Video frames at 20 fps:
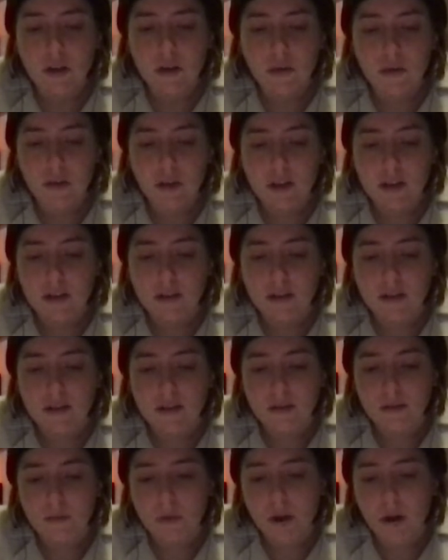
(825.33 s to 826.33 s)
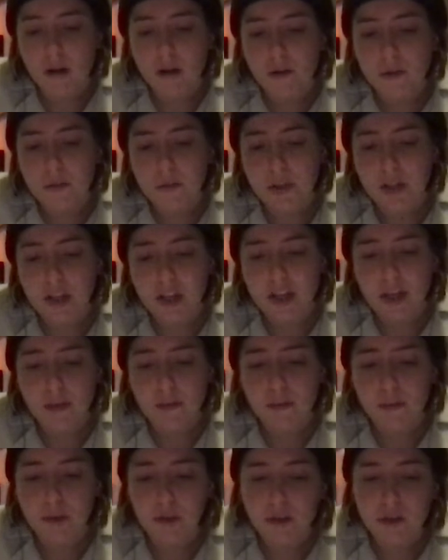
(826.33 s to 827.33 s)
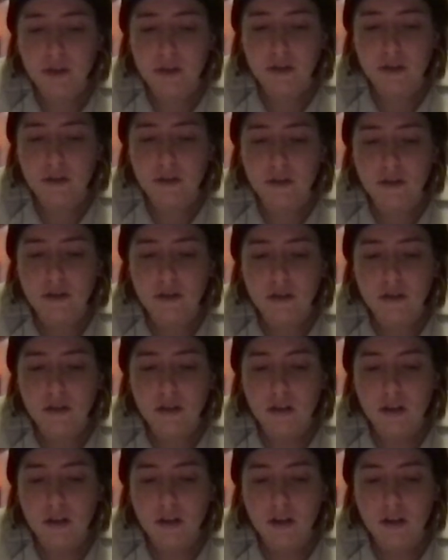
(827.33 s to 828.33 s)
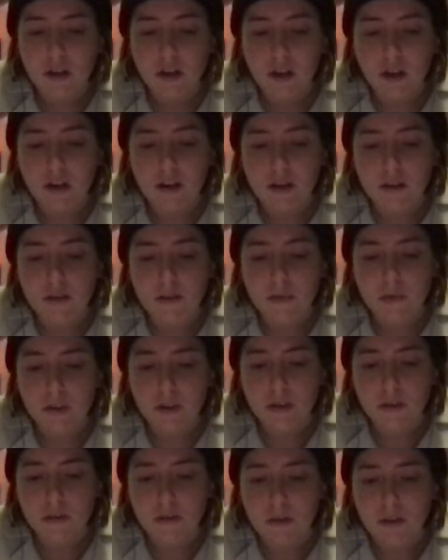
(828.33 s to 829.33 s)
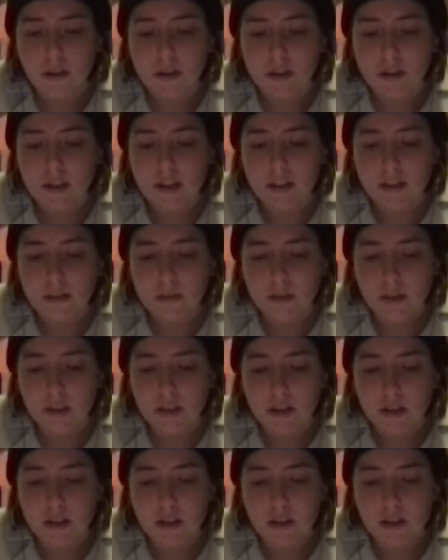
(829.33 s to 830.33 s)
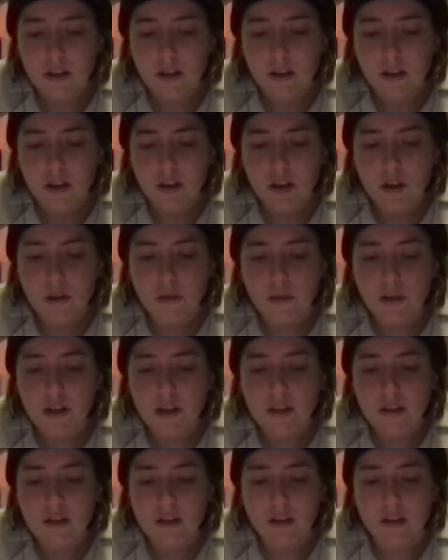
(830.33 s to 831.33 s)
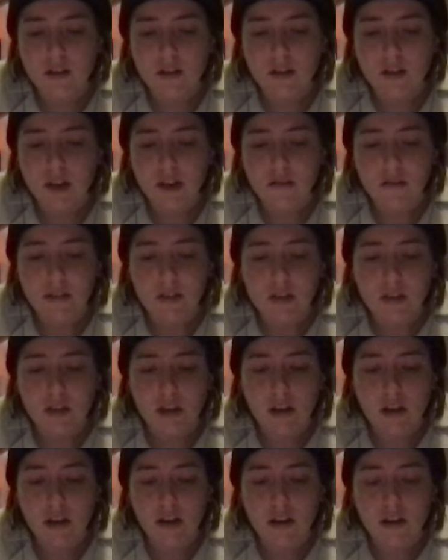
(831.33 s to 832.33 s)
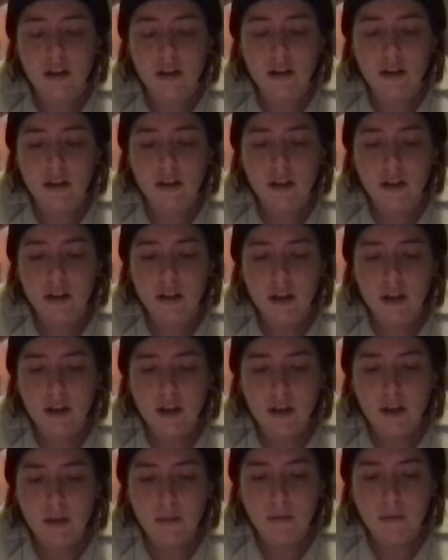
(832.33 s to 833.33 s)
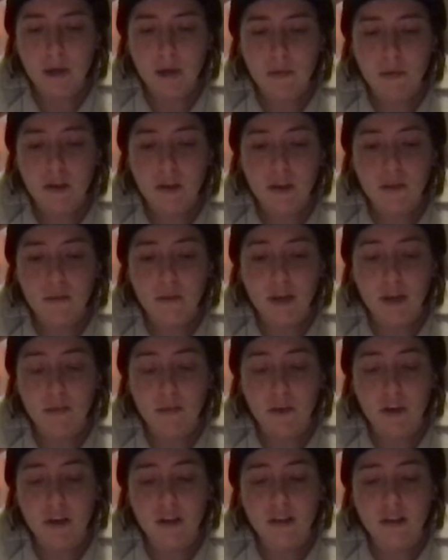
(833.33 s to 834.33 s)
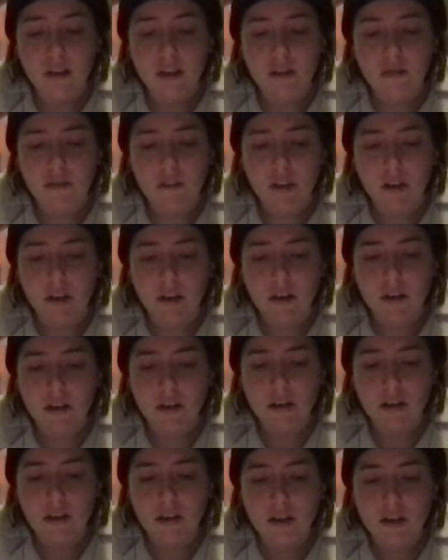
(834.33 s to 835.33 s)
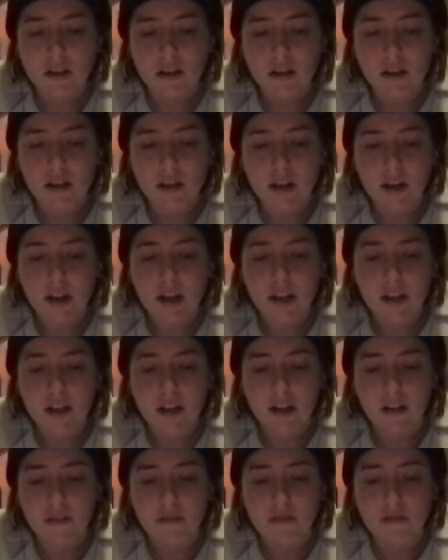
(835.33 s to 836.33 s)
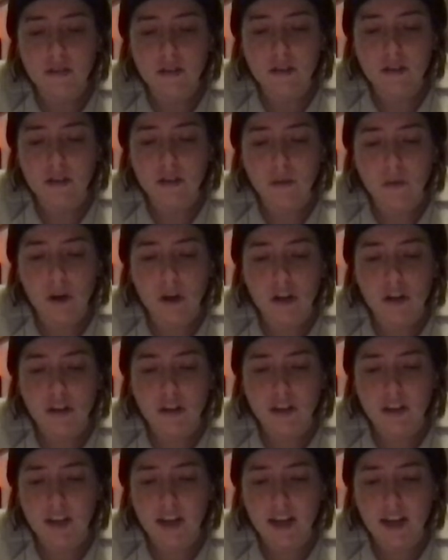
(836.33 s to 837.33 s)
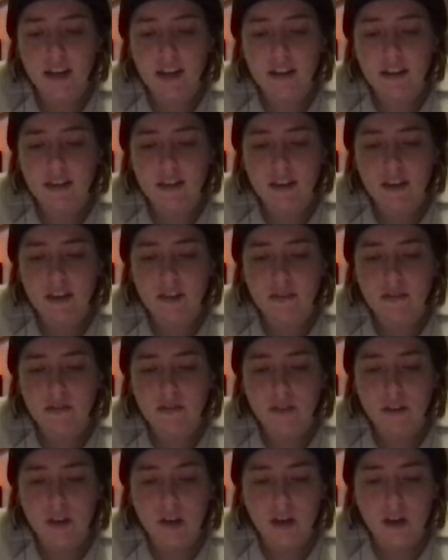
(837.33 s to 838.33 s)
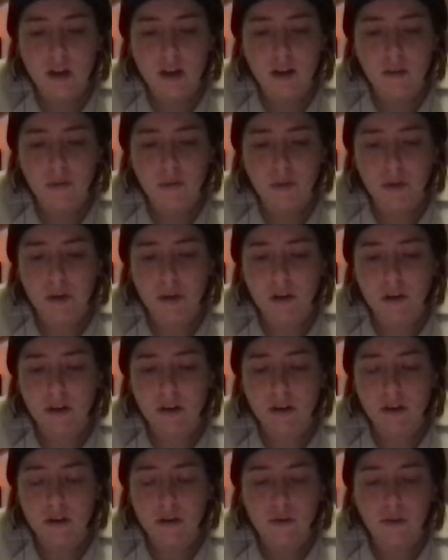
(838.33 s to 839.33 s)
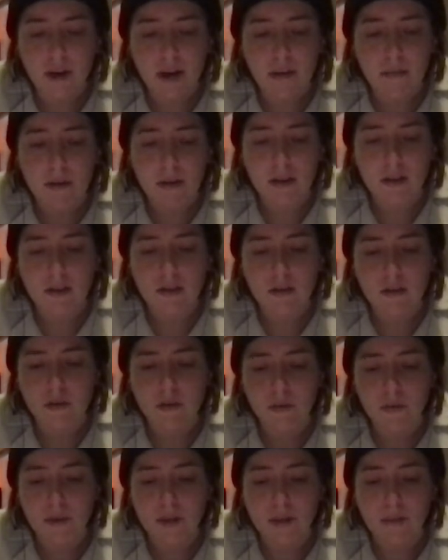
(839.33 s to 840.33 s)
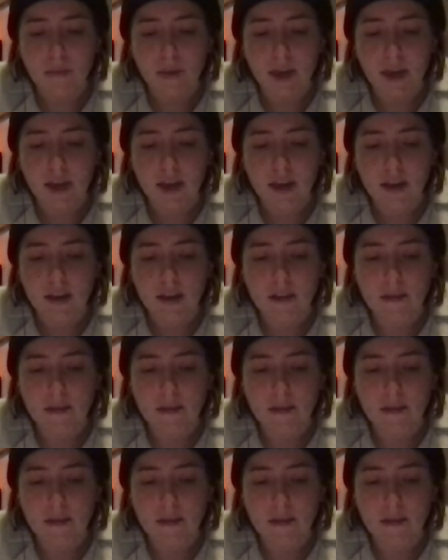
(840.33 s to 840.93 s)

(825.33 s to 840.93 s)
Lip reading: Wrens are small, plain birds. Yarn is what one knits with. Wrens are soft as yarn. My mother made birds out of yarn. I loved to watch her tie the stuff, a bird, a rabbit, a wee man.